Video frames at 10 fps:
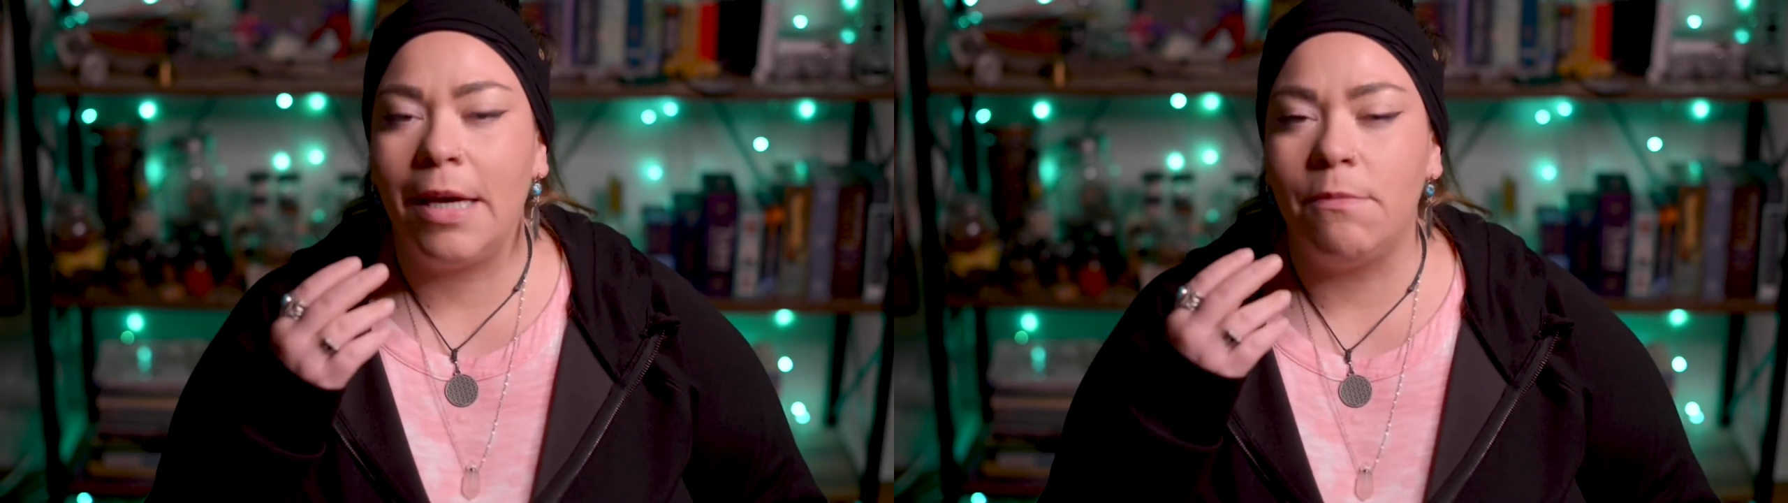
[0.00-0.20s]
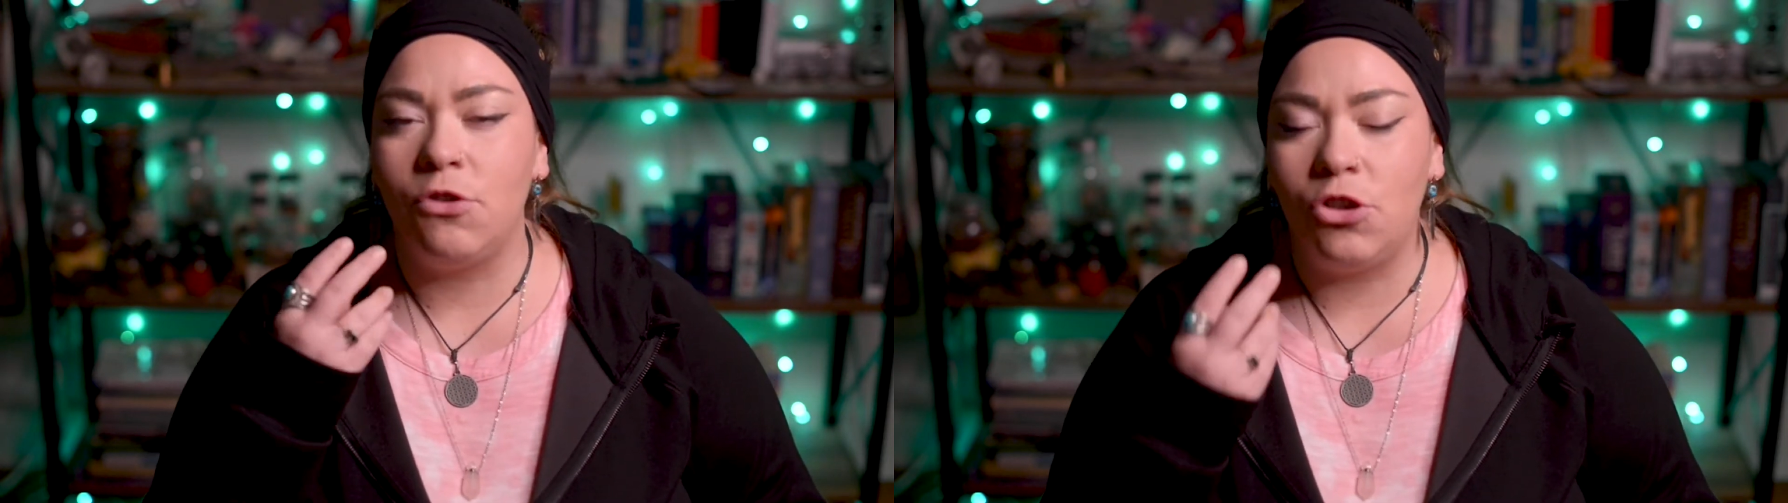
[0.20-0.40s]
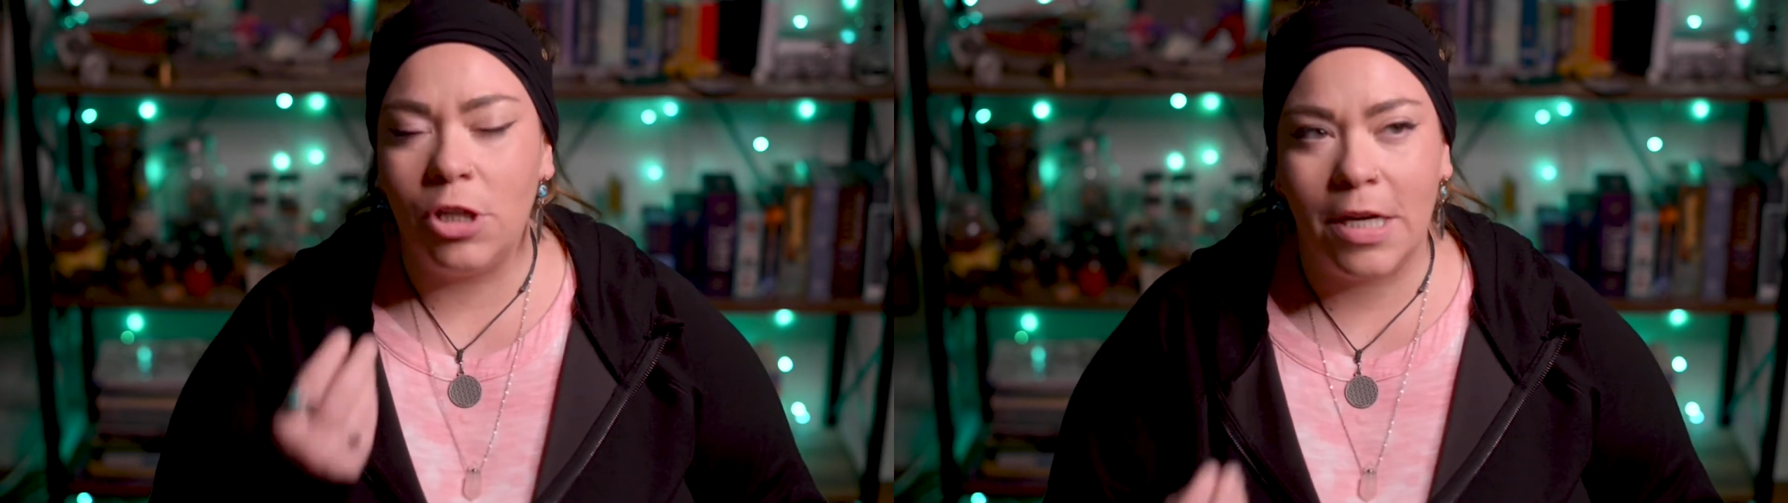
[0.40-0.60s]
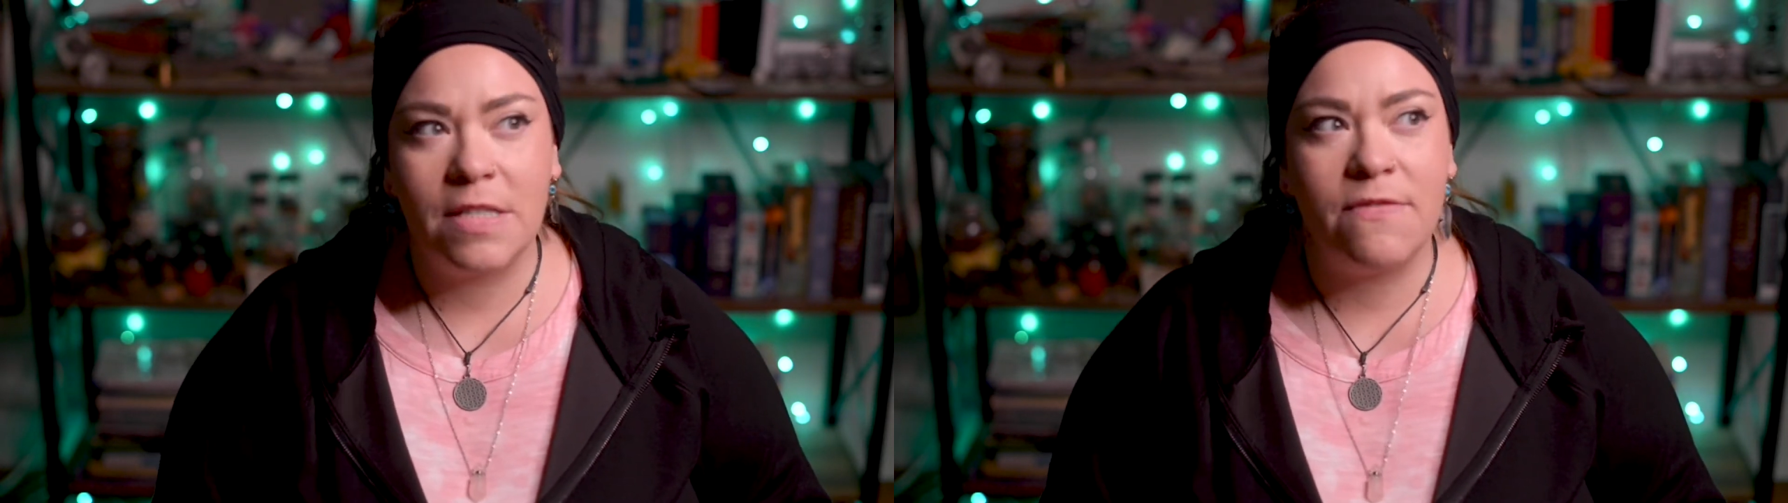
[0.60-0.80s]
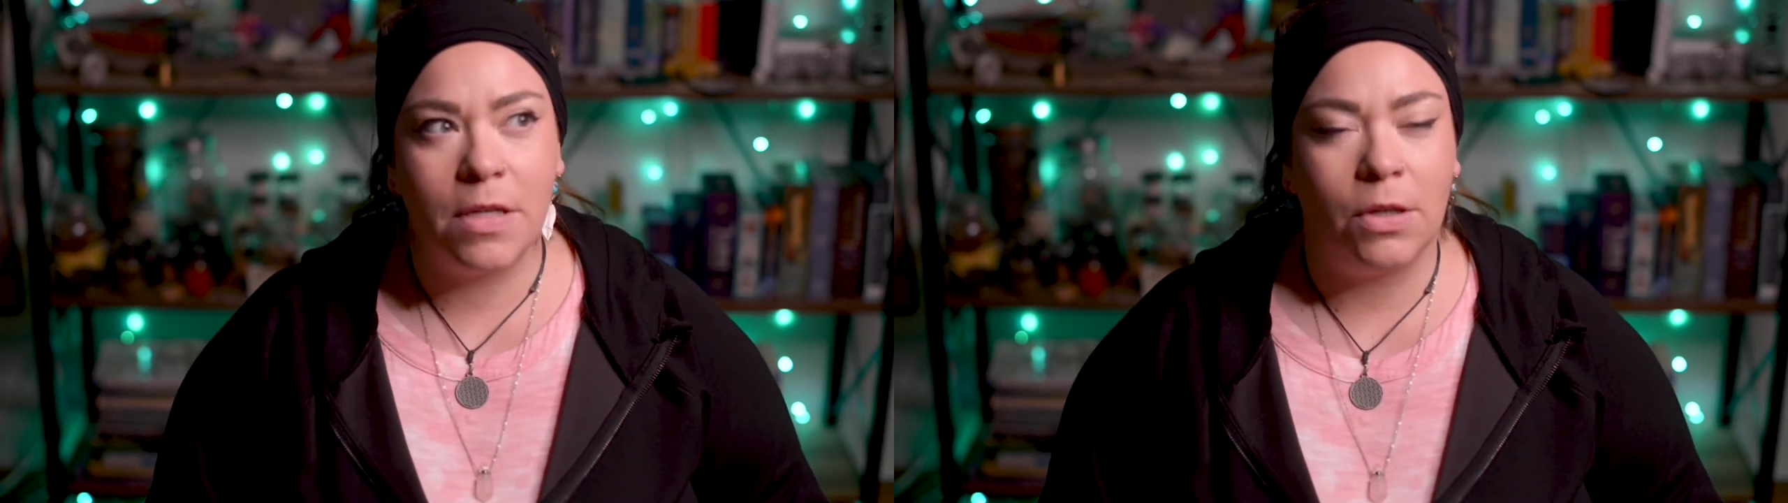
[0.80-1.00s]
have
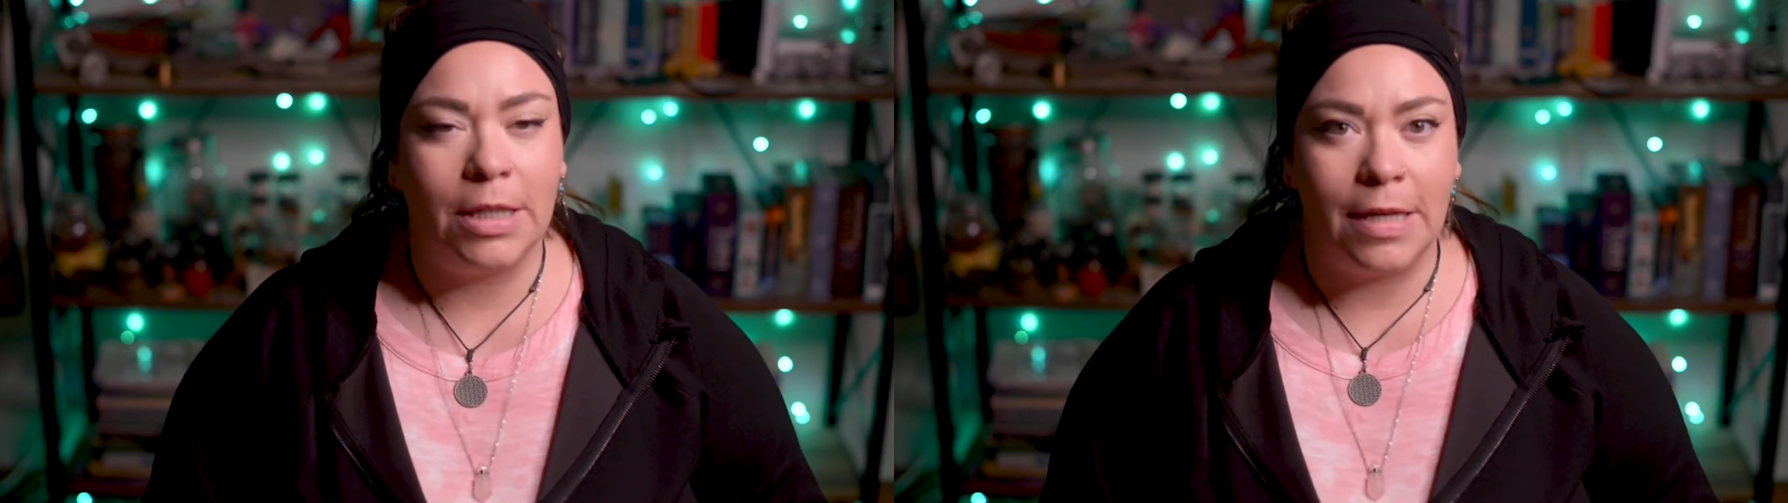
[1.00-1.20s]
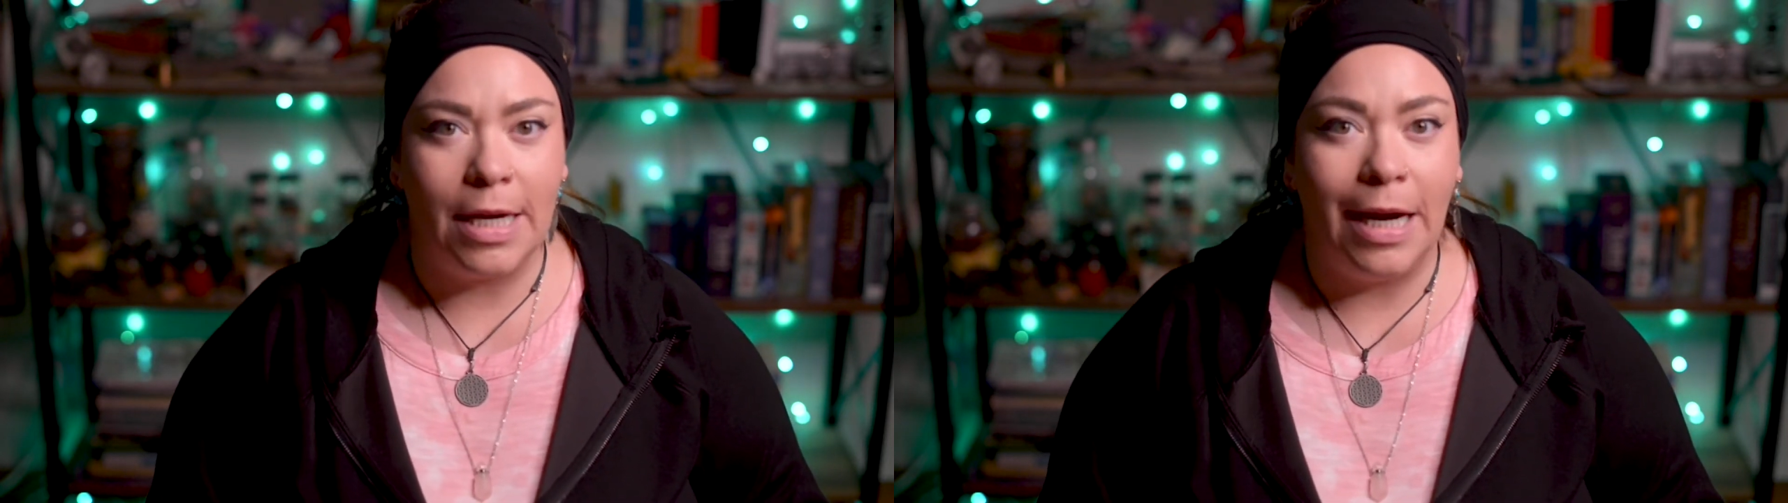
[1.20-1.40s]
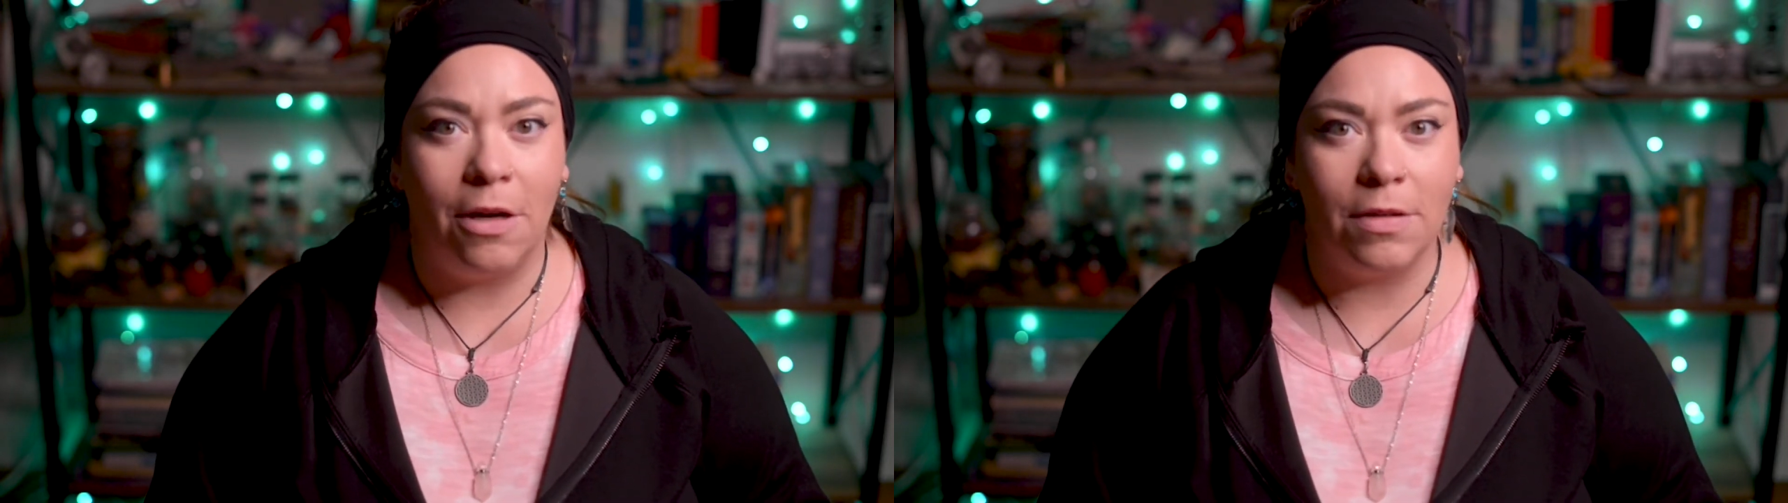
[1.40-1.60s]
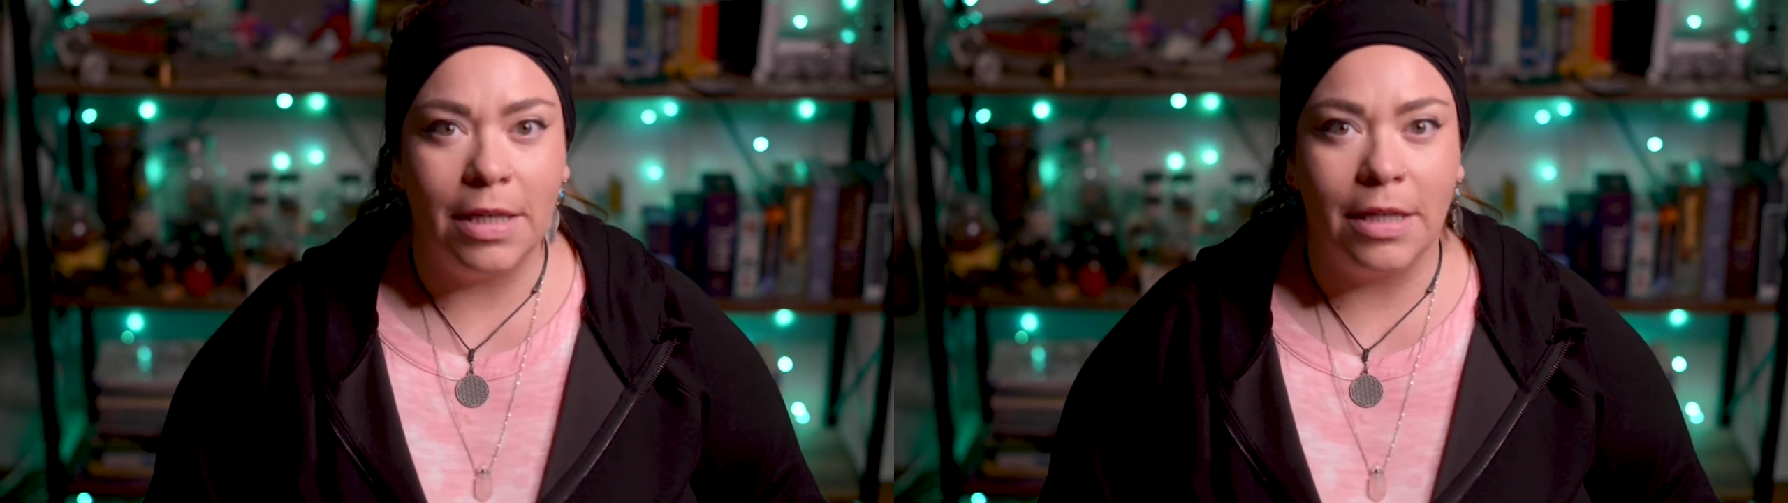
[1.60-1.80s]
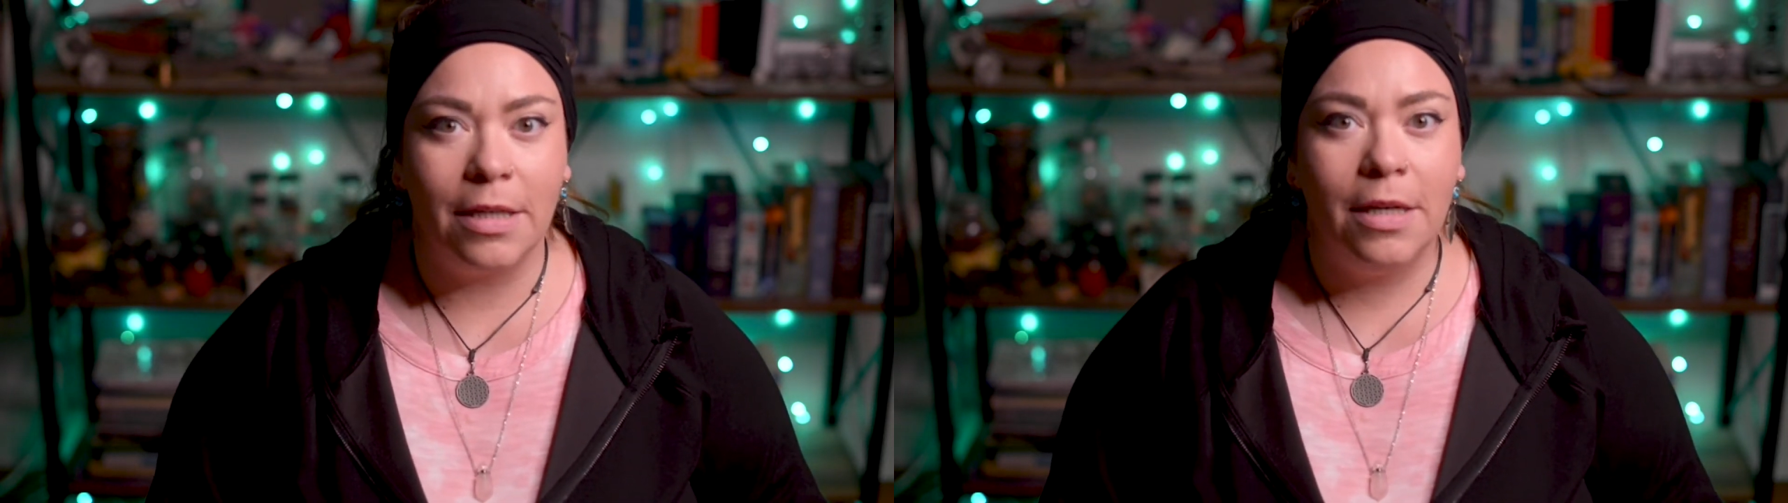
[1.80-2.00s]
just figuring that out.
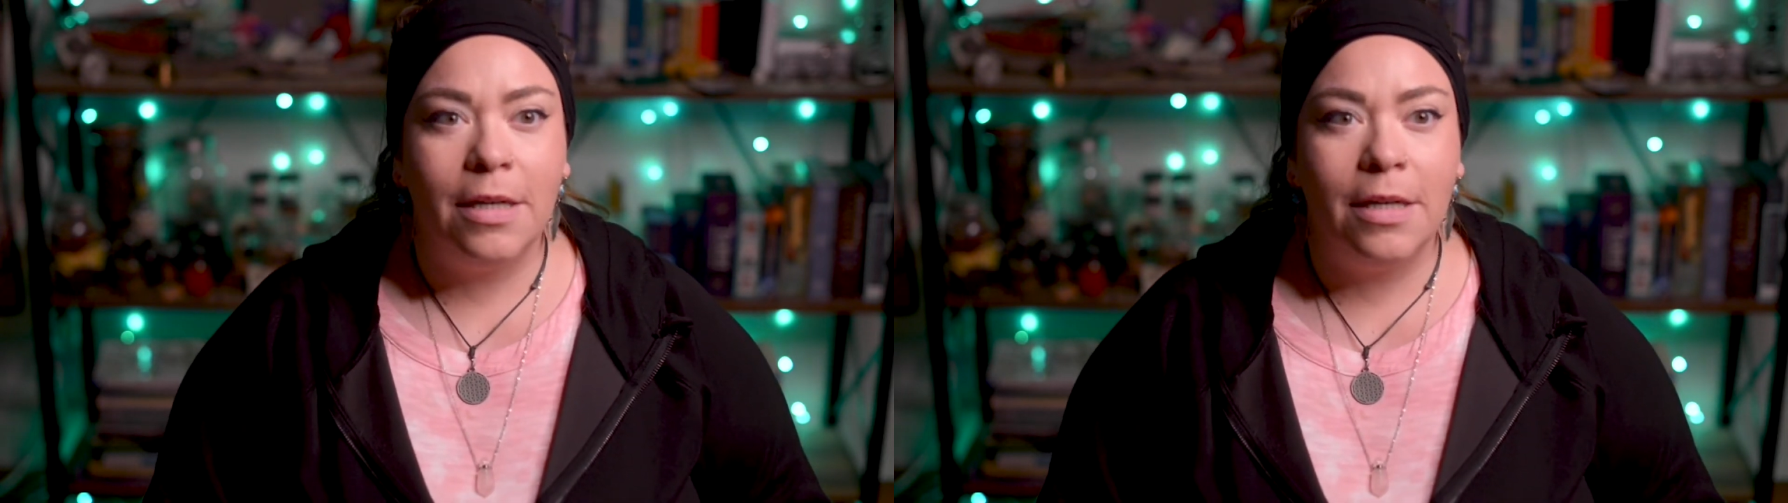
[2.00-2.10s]
Like